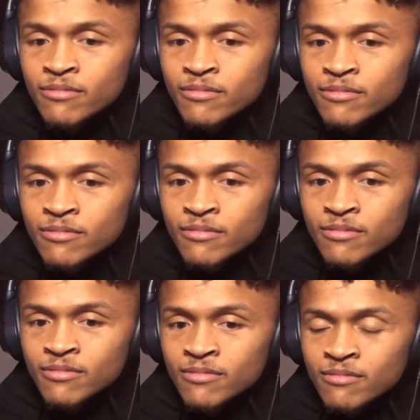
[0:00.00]

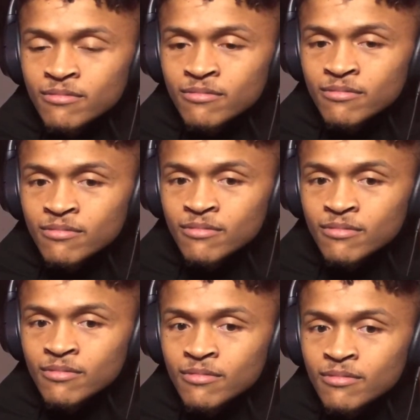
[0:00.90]

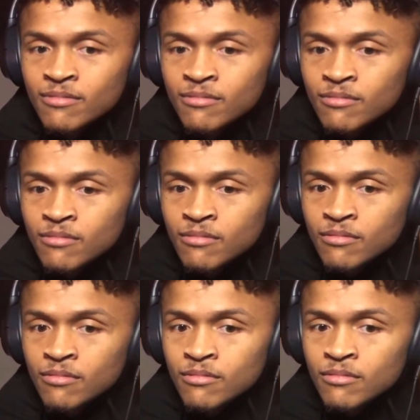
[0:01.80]

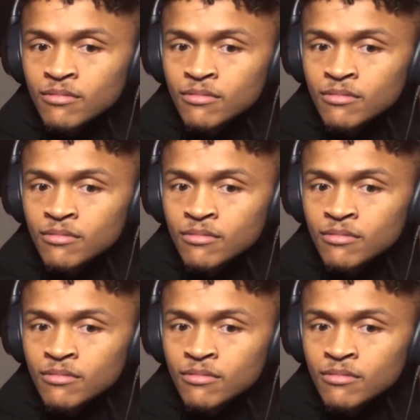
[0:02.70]
[no speech]